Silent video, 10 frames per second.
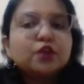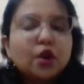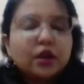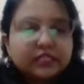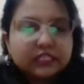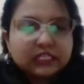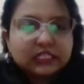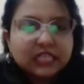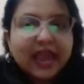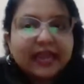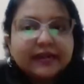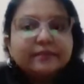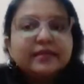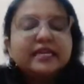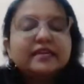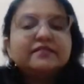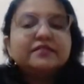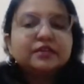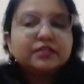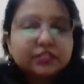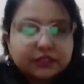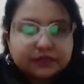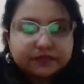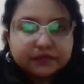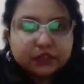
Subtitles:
thoughts and behaviors.